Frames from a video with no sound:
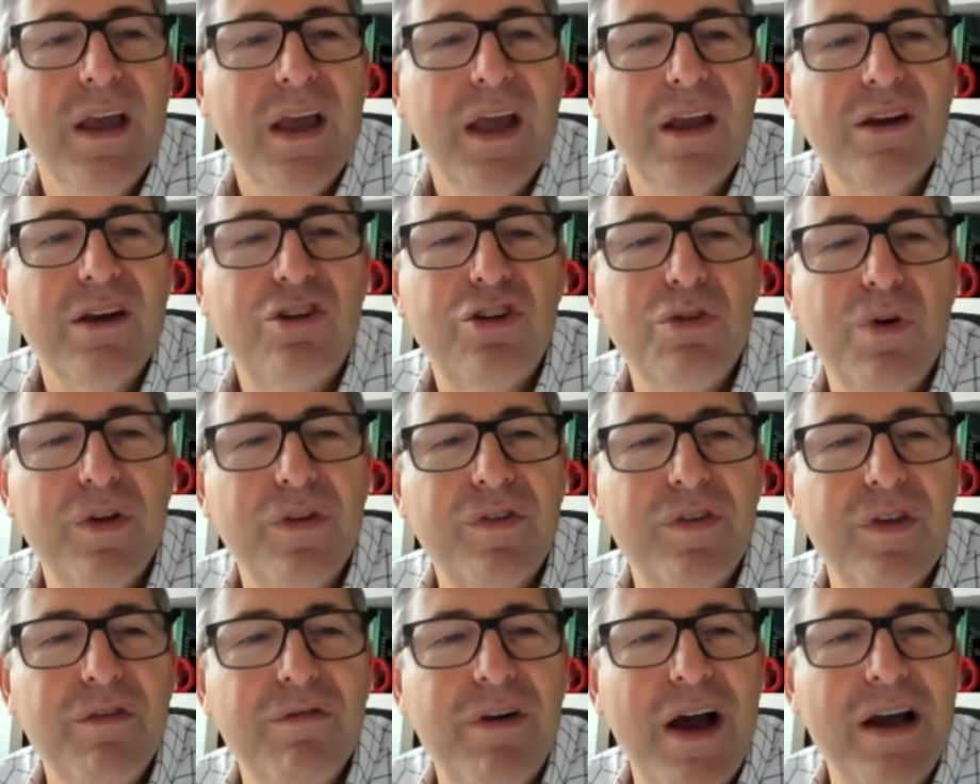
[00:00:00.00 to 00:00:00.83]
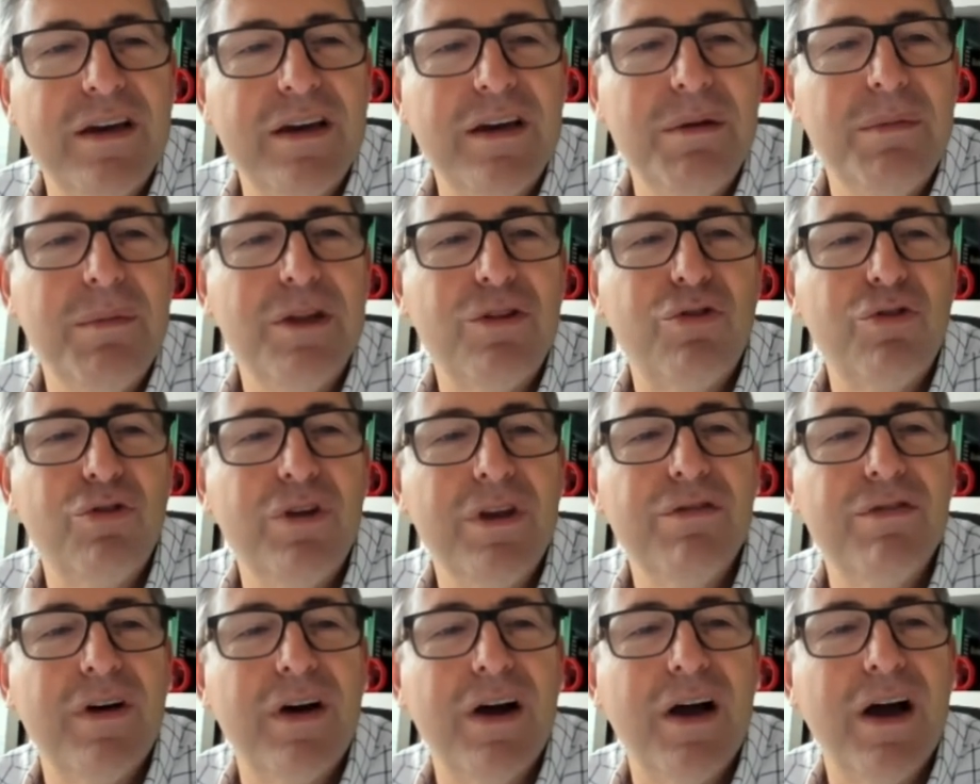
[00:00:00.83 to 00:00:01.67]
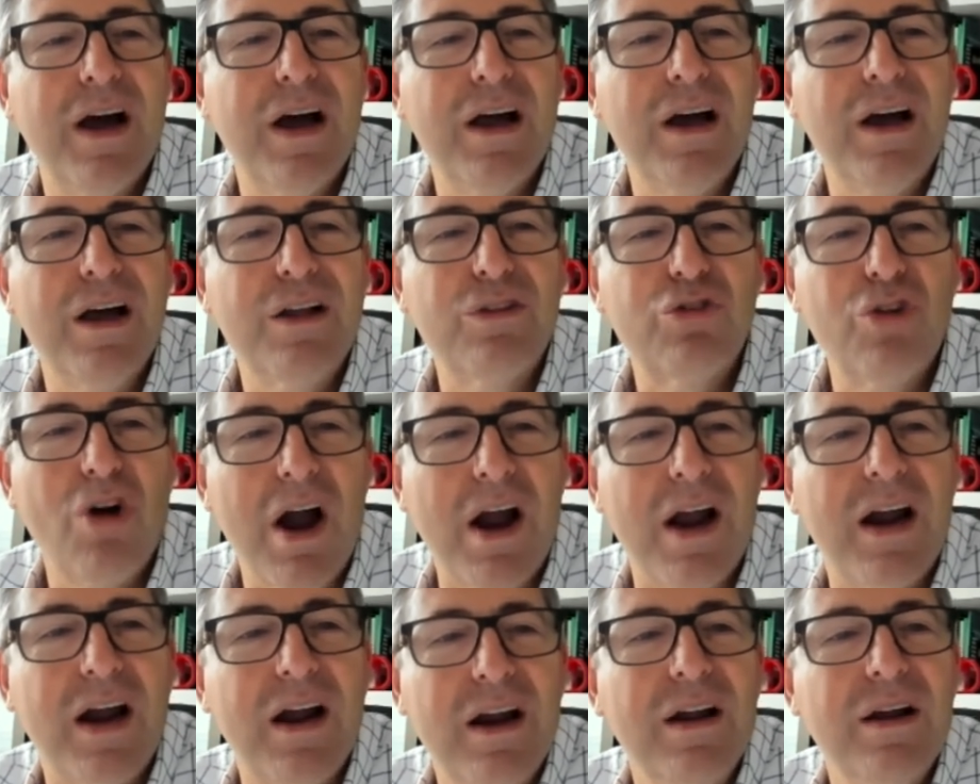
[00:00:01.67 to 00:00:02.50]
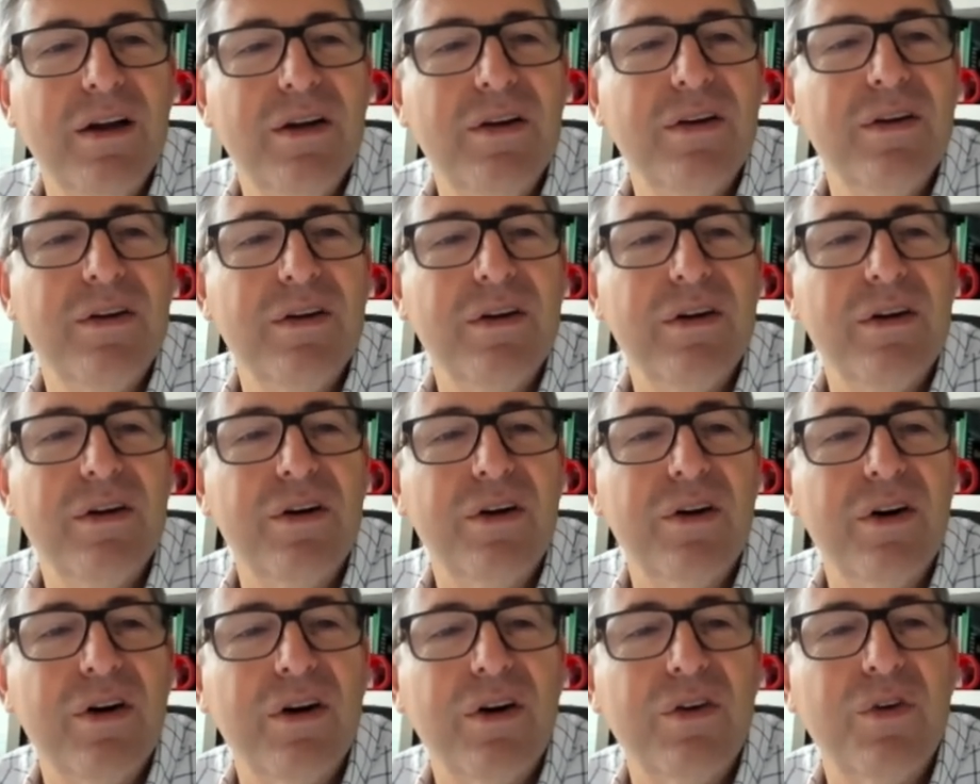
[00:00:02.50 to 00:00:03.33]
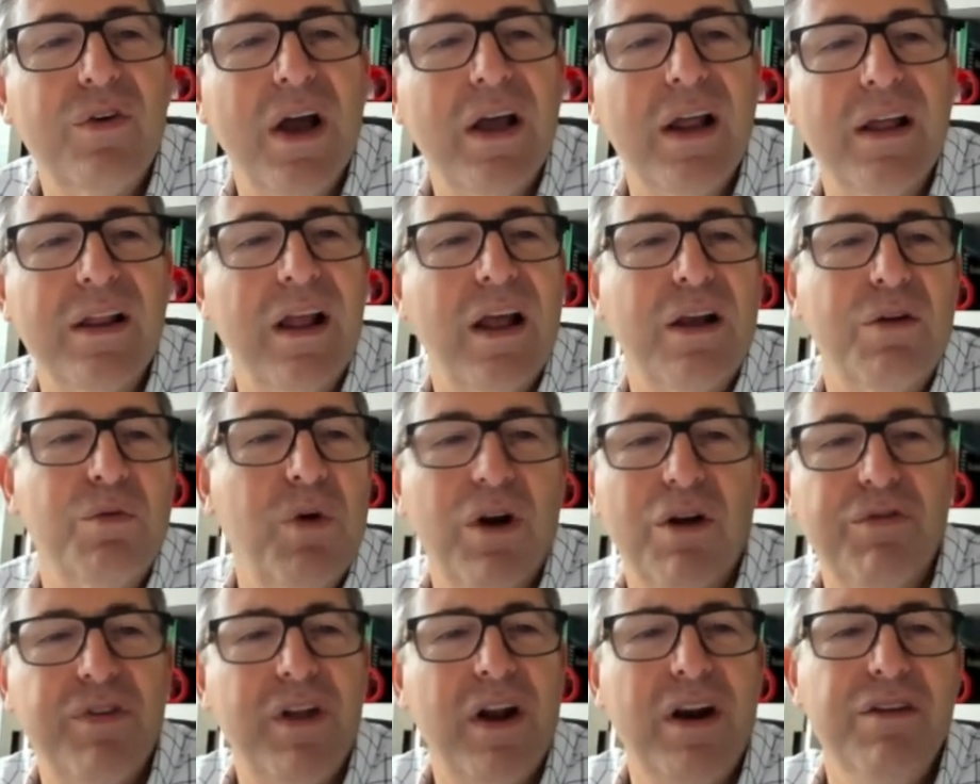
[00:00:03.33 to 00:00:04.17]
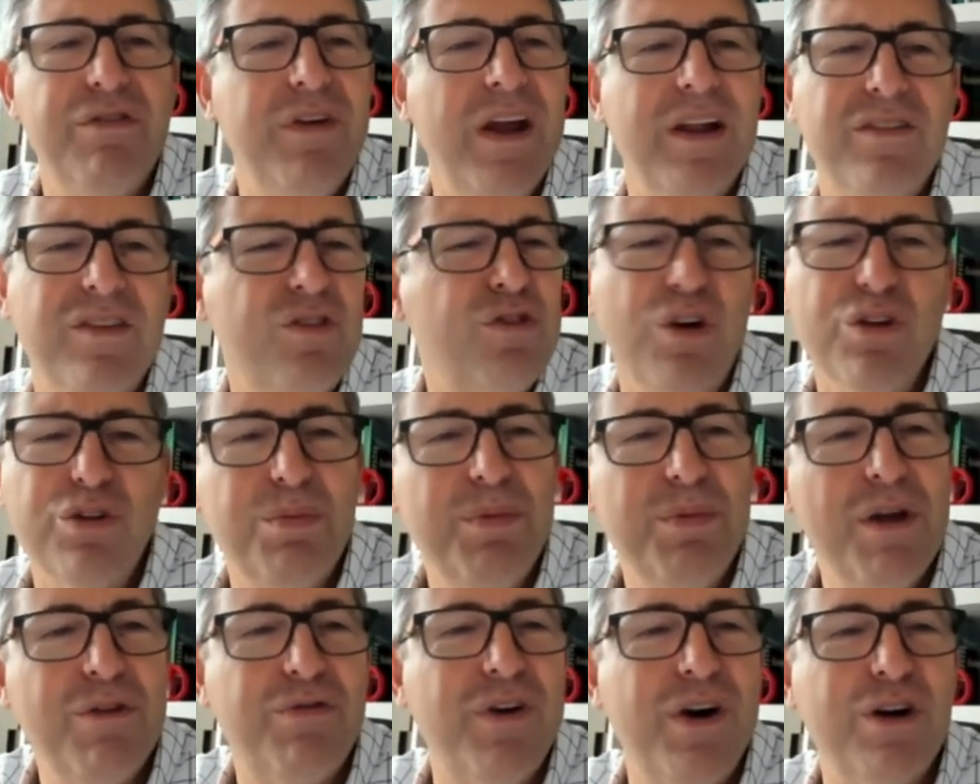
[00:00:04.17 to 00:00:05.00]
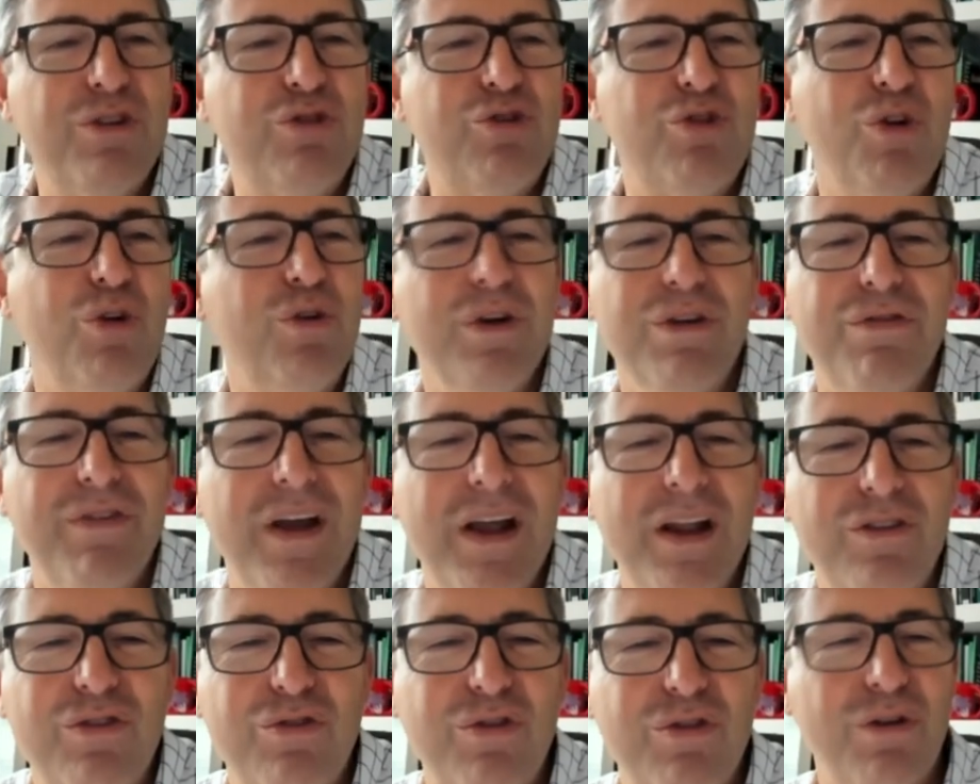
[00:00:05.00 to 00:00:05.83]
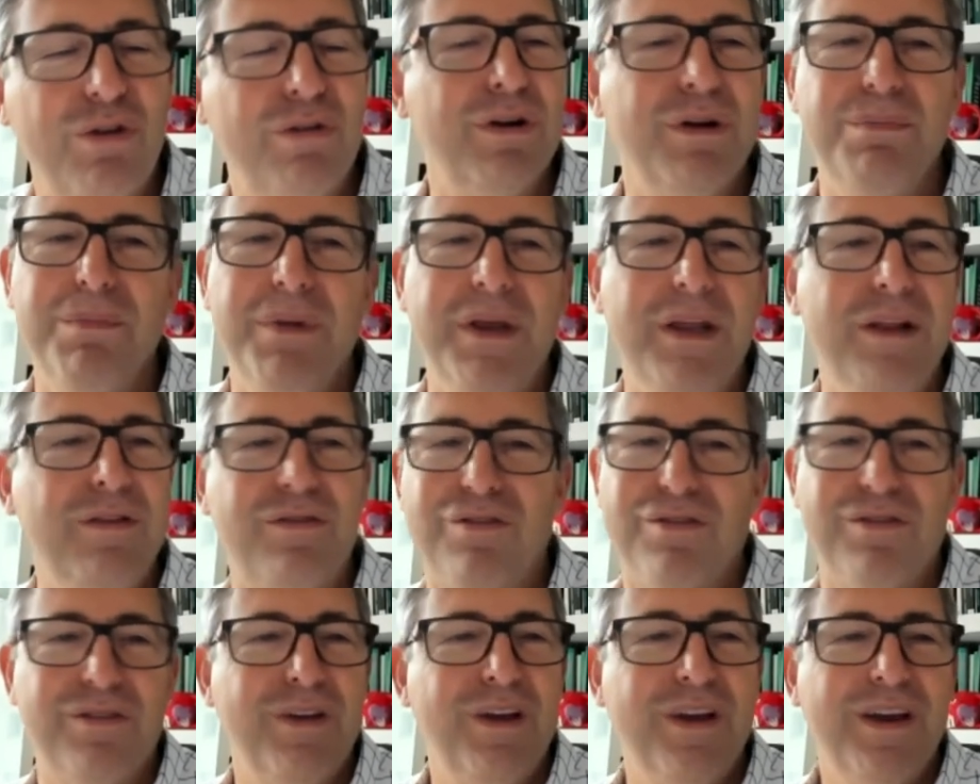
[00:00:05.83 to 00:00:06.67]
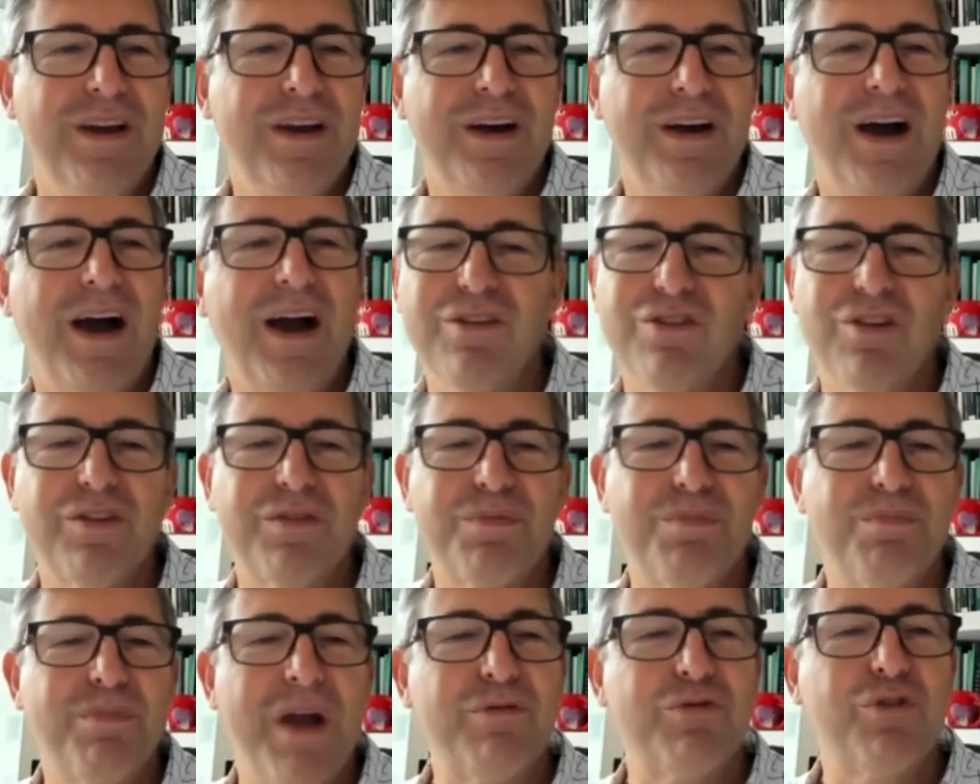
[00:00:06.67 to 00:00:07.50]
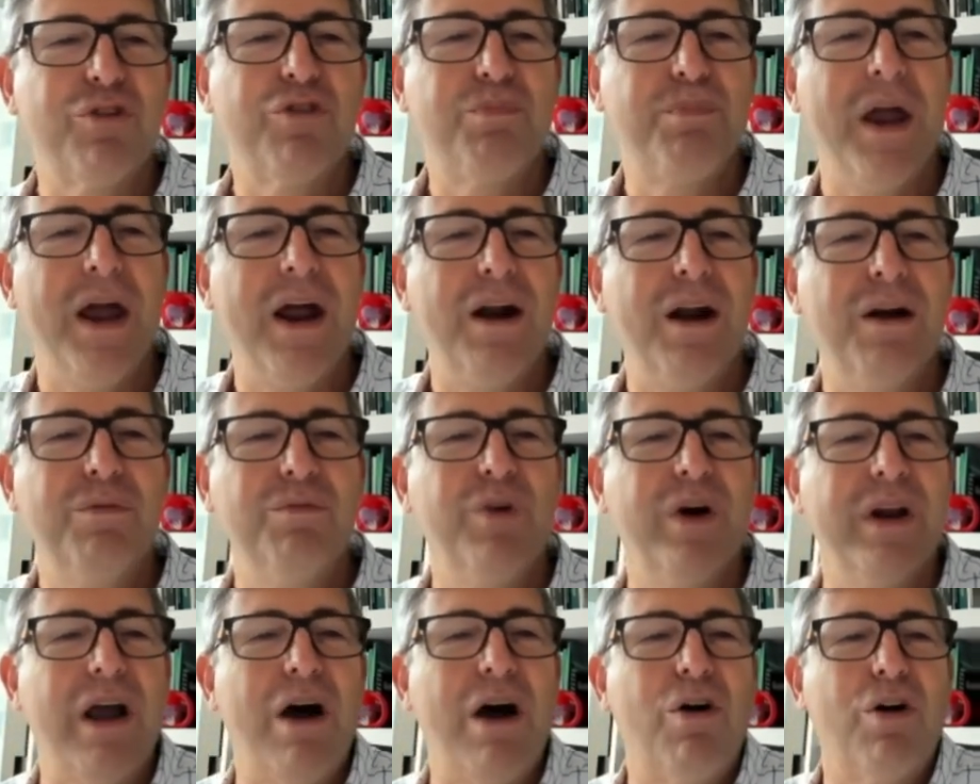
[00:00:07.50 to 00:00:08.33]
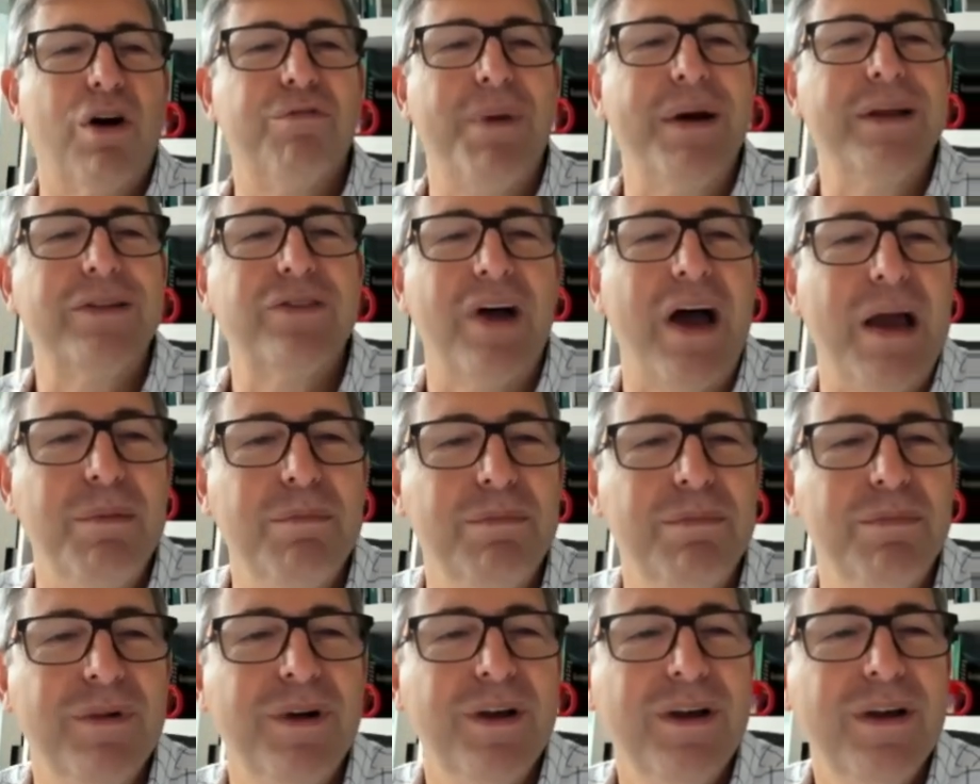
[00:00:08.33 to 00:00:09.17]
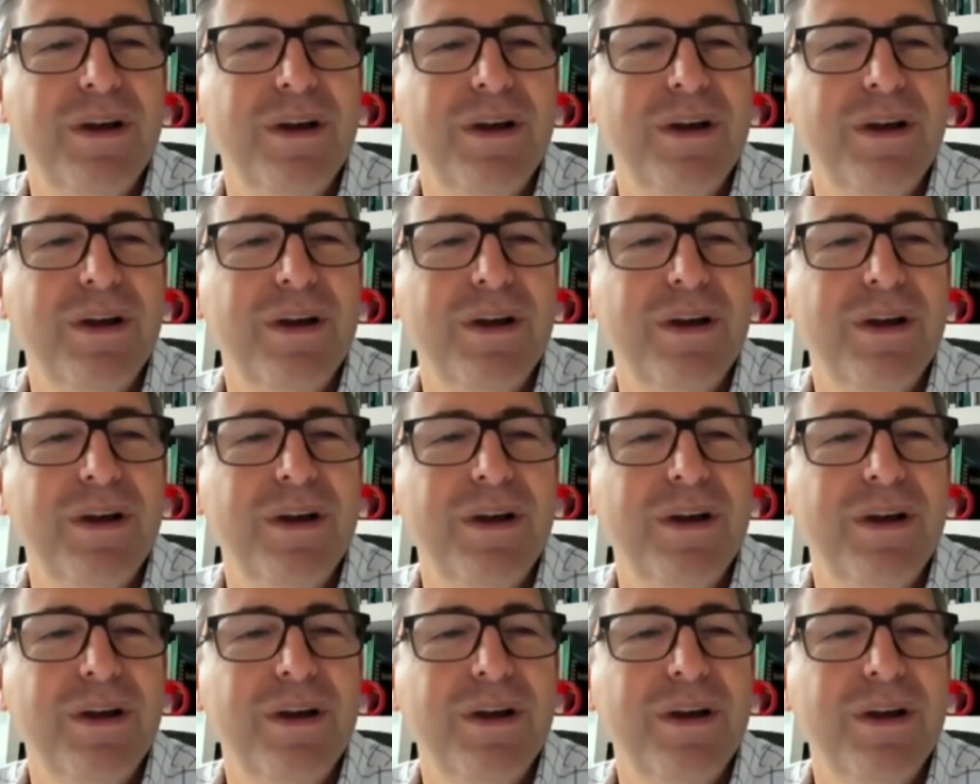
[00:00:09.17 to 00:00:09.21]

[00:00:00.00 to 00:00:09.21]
and she was inviting me to give a, a, a talk, right at, at one of their events. It's going to be a virtual event, so it means I just have to spare one hour of my time